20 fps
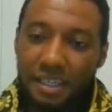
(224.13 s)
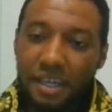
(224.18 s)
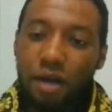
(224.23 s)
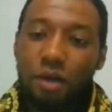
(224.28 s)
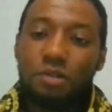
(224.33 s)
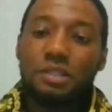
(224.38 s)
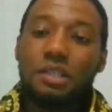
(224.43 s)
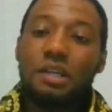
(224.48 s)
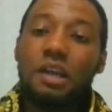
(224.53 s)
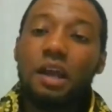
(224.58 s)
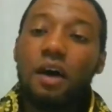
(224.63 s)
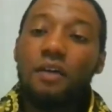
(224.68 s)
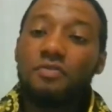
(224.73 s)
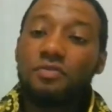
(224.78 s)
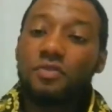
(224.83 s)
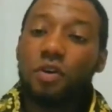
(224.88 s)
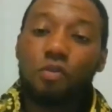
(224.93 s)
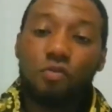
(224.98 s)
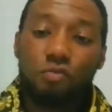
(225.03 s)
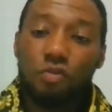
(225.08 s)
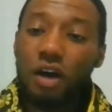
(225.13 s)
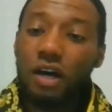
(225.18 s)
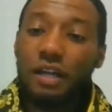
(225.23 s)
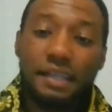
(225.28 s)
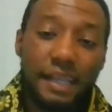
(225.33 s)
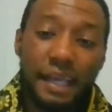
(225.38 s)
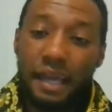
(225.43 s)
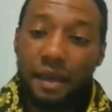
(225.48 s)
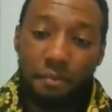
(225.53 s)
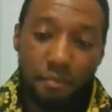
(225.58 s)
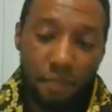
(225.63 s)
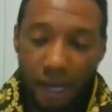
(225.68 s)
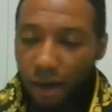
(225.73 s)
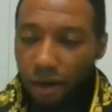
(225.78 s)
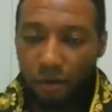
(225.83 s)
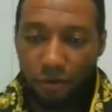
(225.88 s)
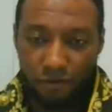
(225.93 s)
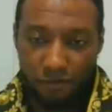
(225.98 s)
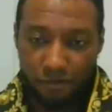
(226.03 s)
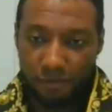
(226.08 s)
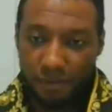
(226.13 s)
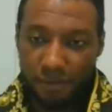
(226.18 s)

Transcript: Girls love to run their mouth.